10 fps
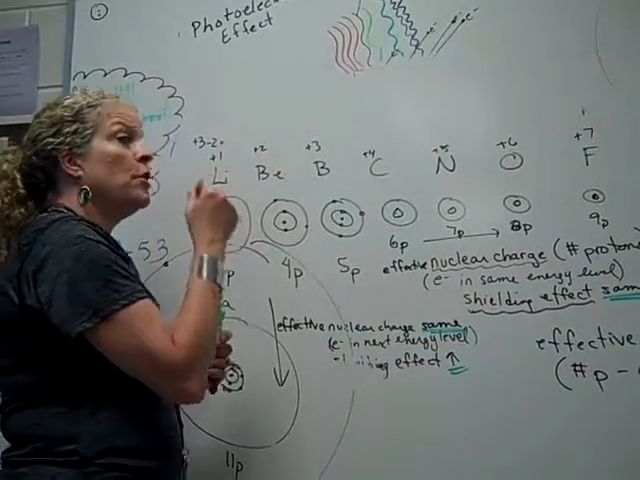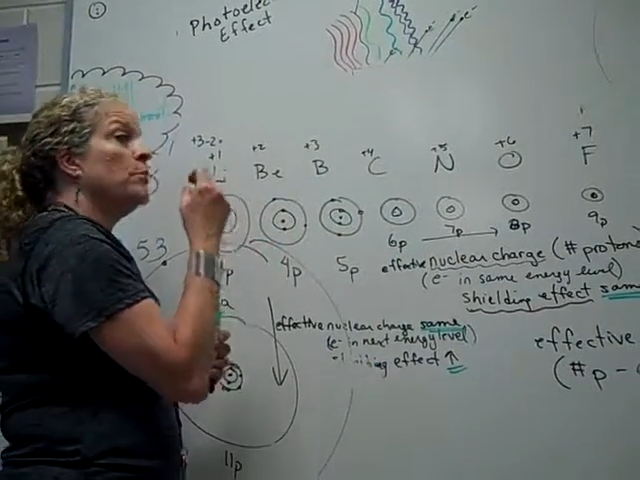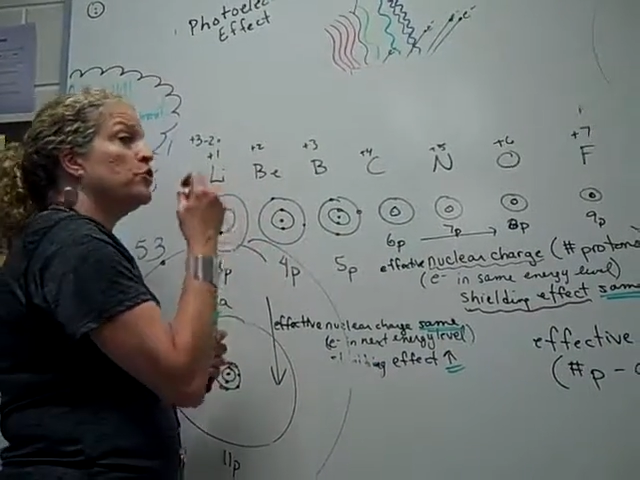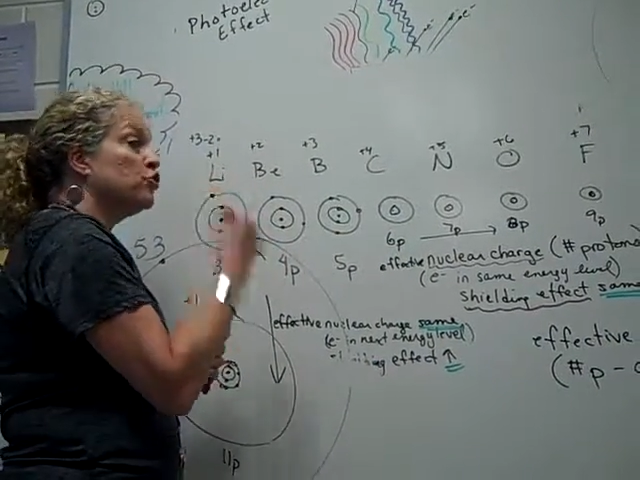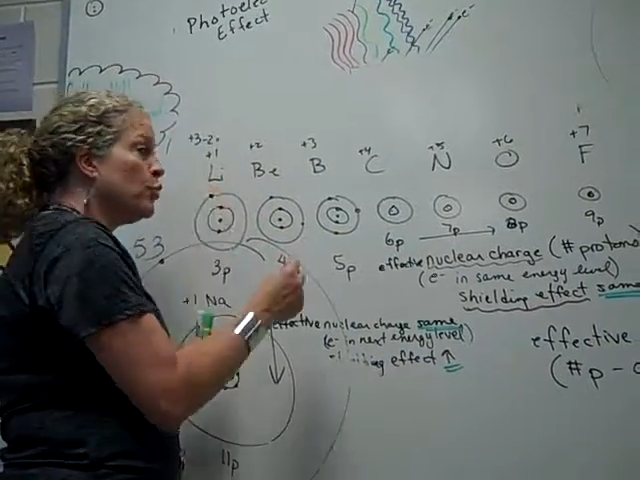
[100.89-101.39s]

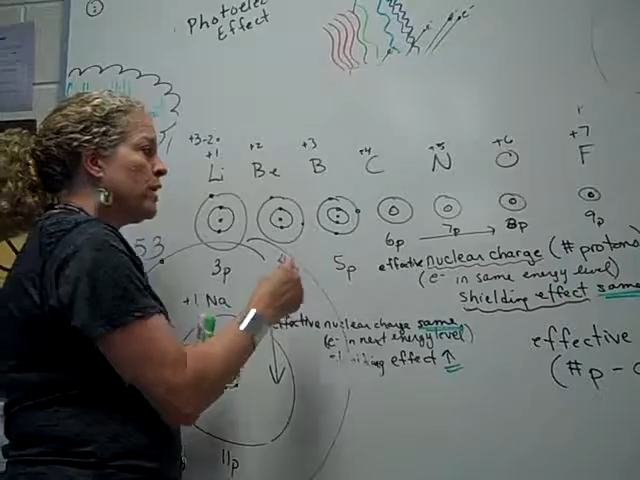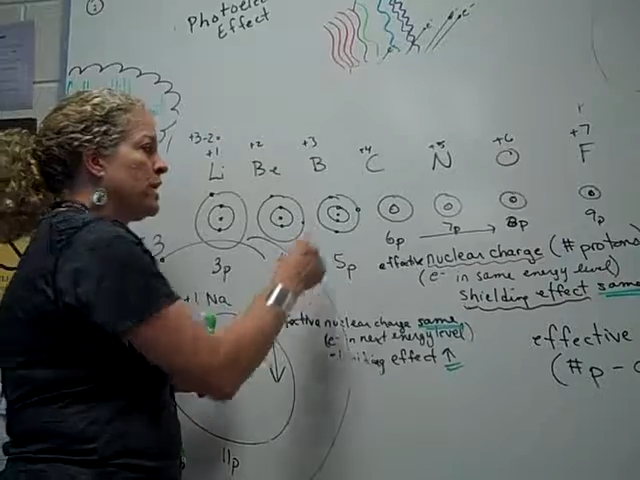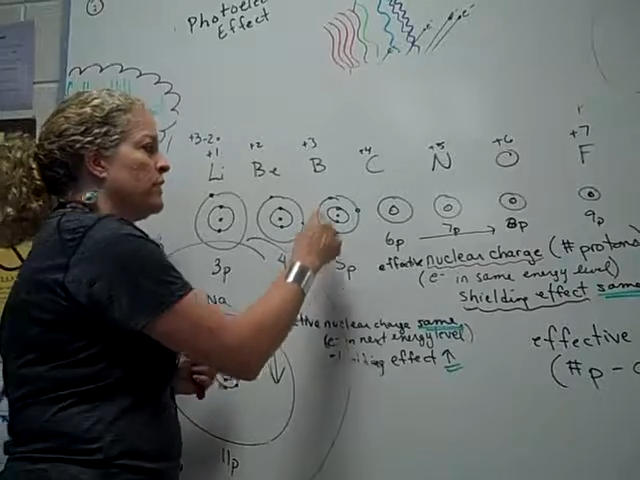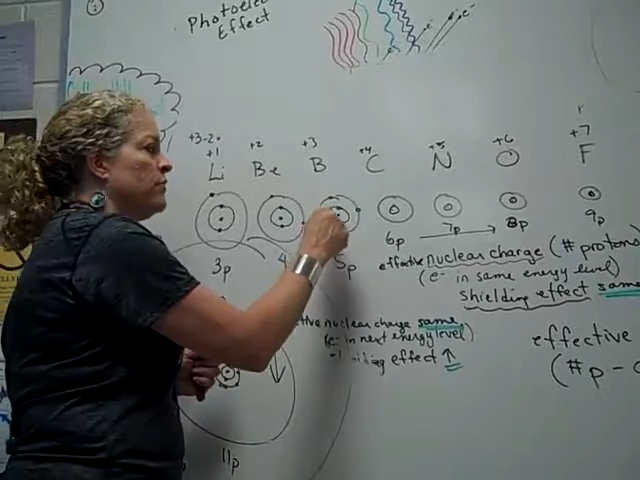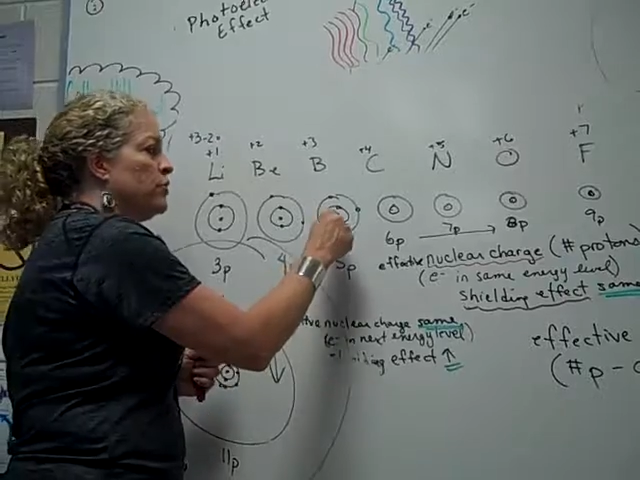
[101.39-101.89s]

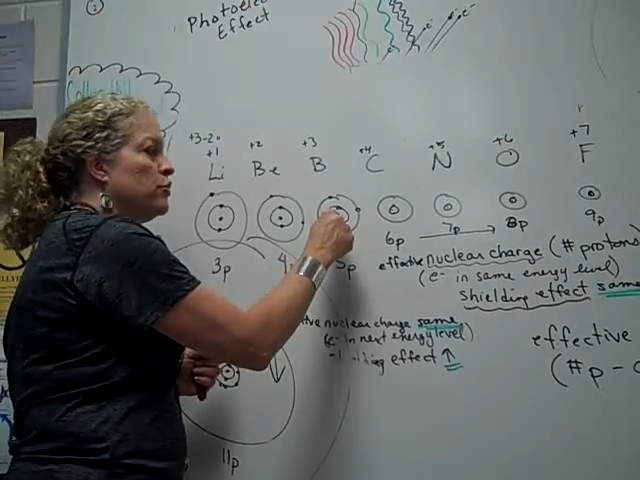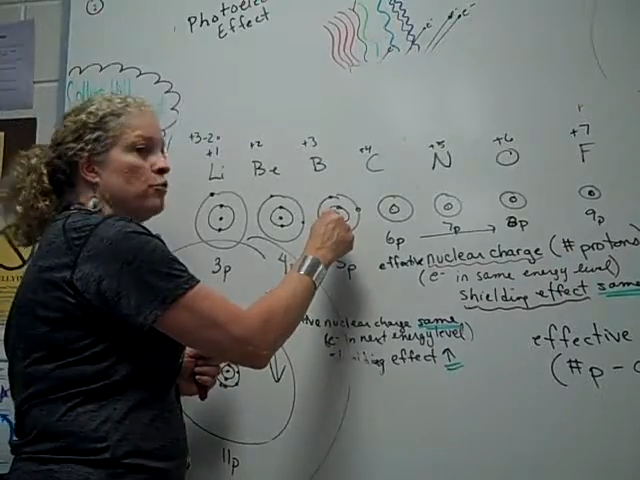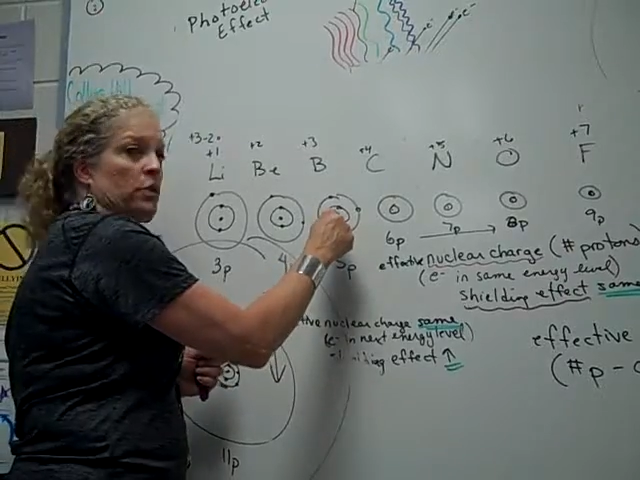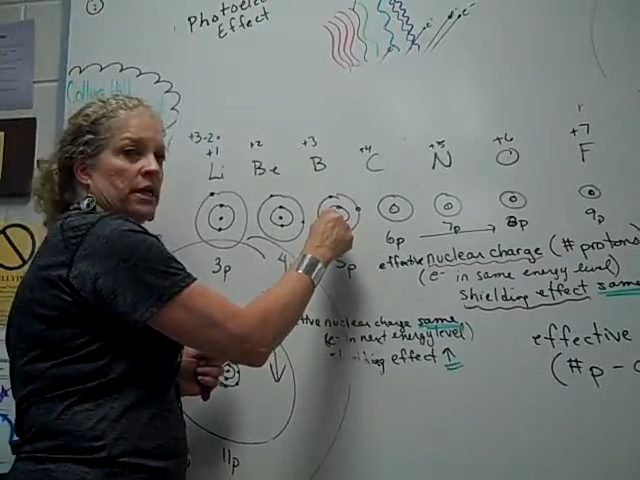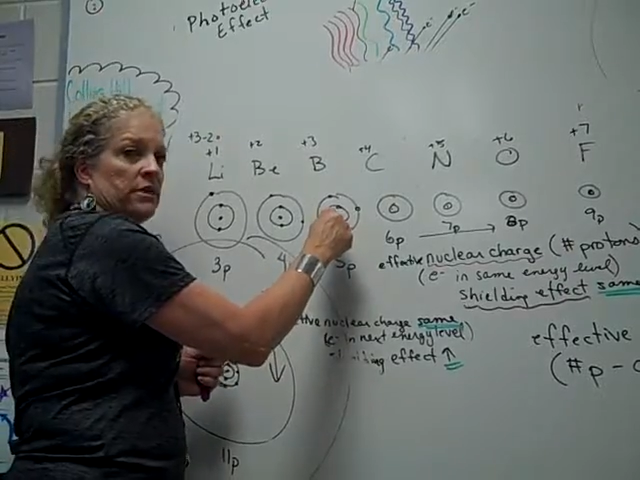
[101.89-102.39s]
between the
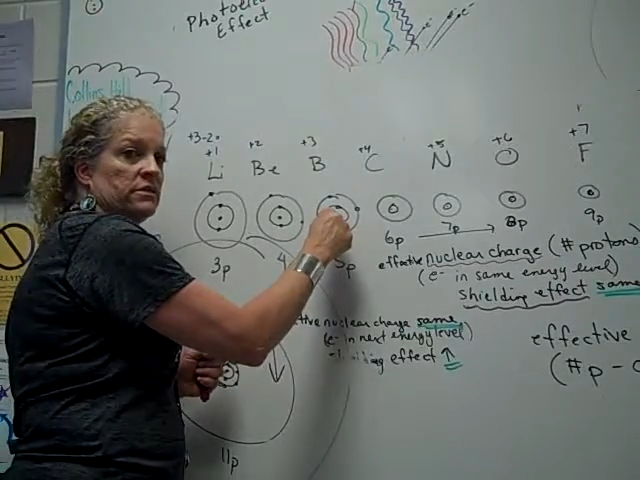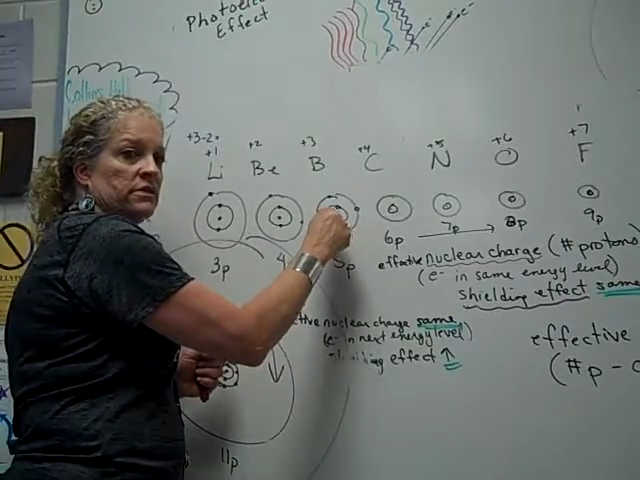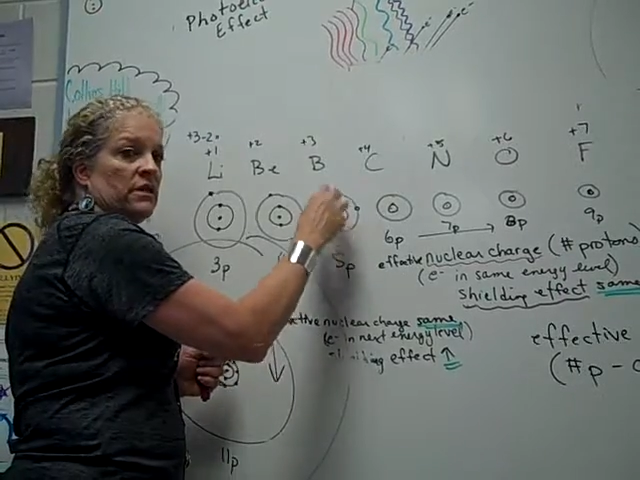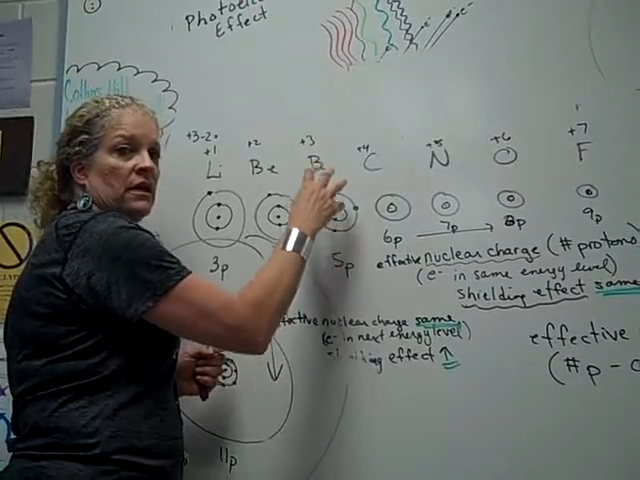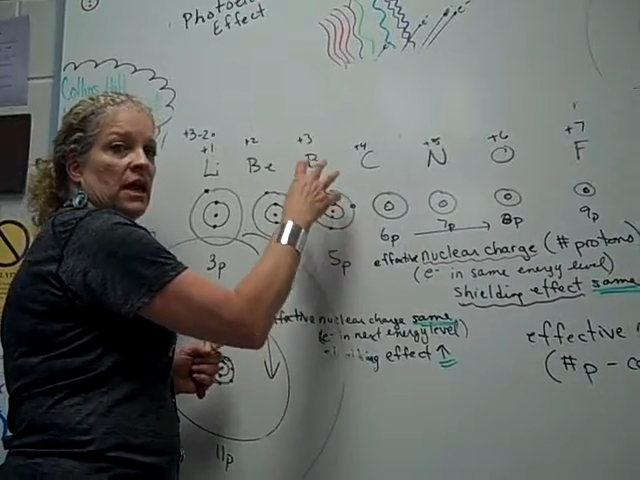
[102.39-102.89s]

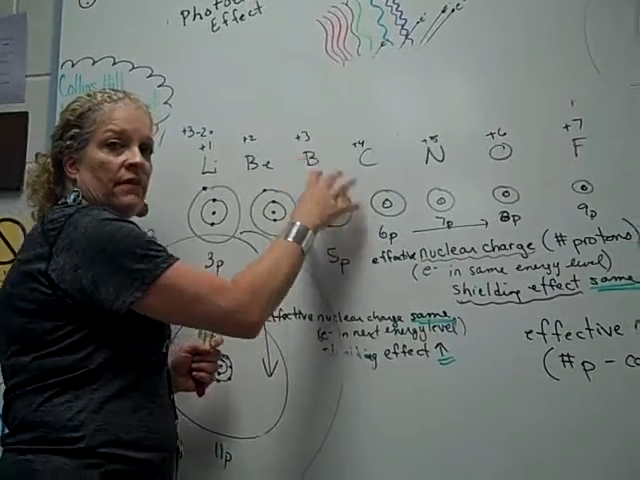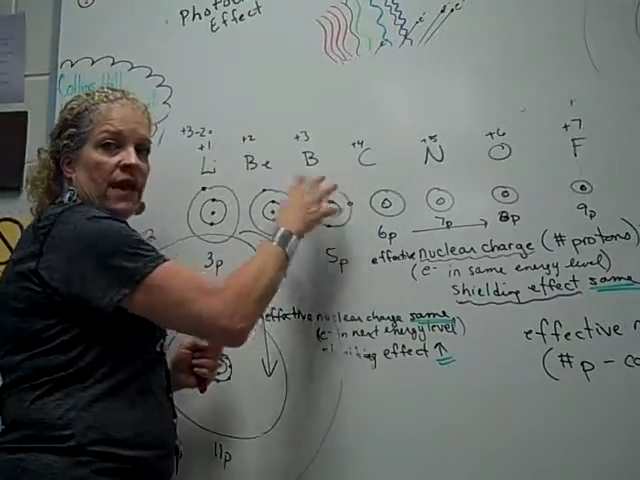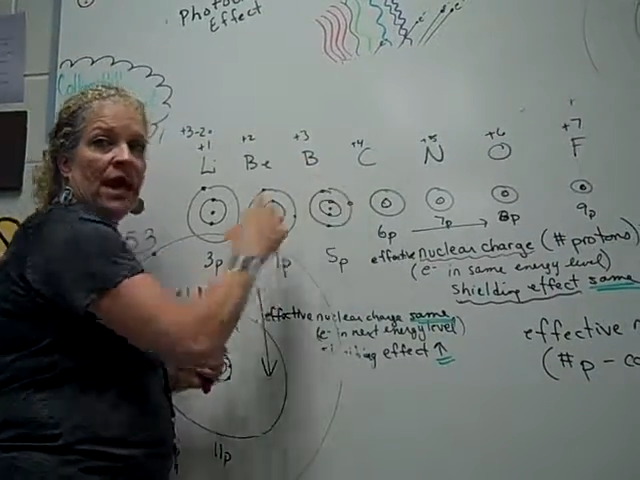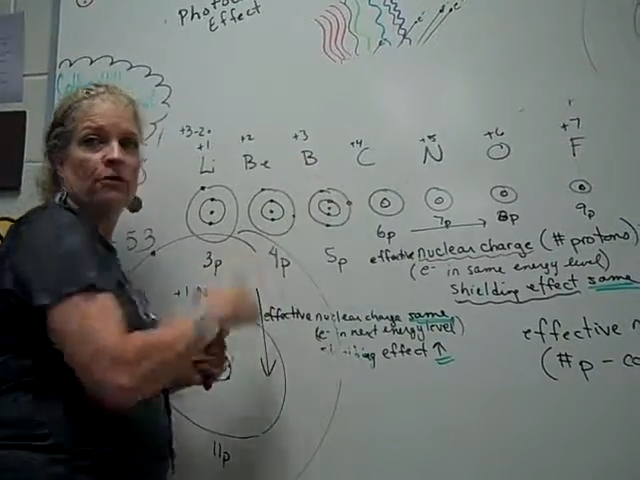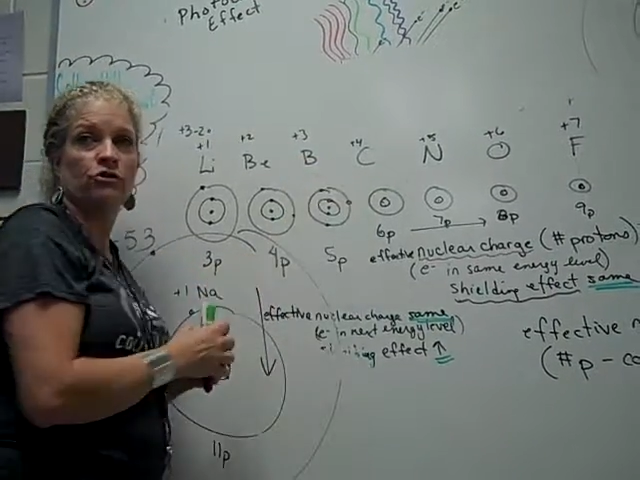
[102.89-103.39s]
nucleus and
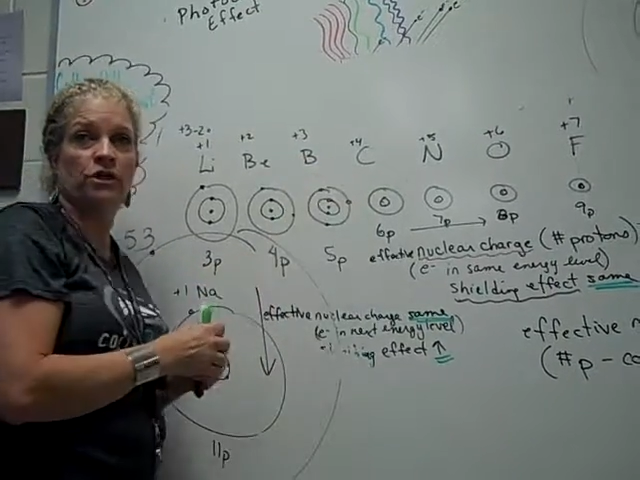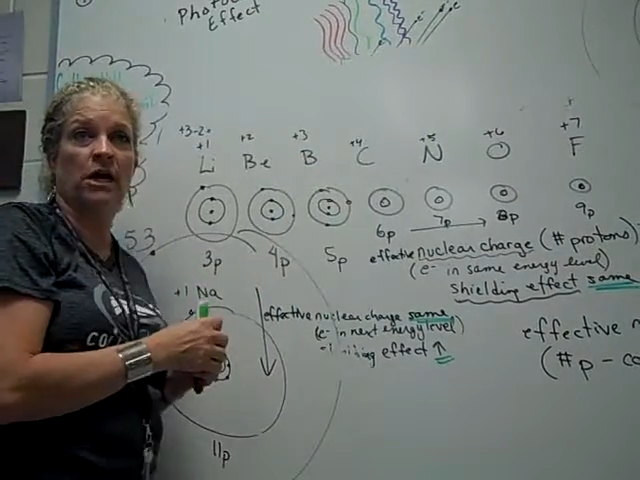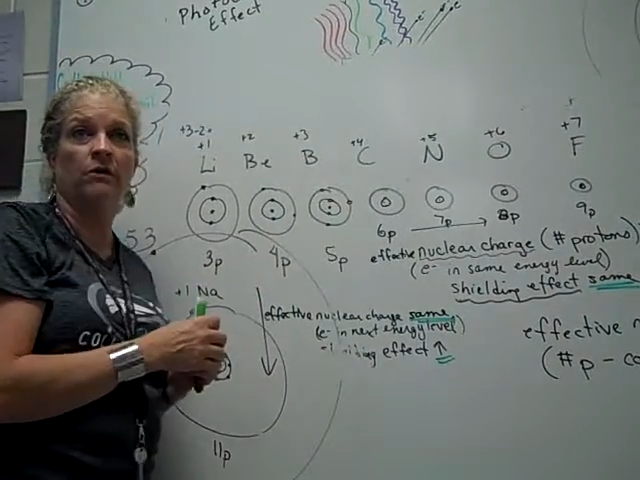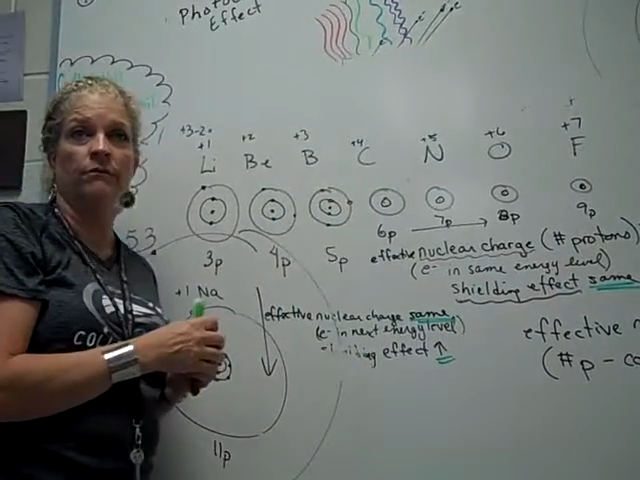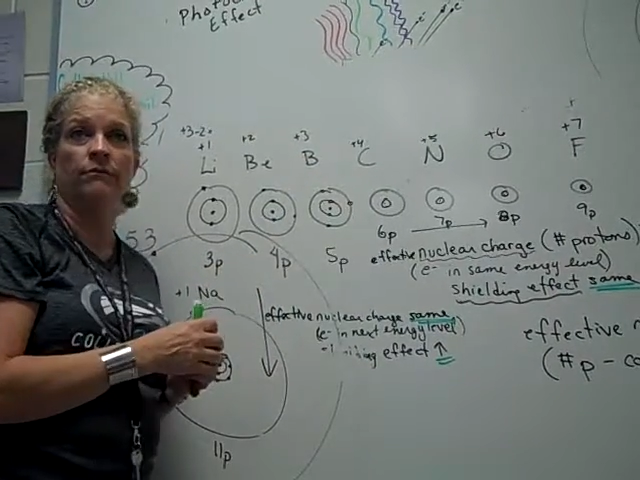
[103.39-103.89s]
the outer shell.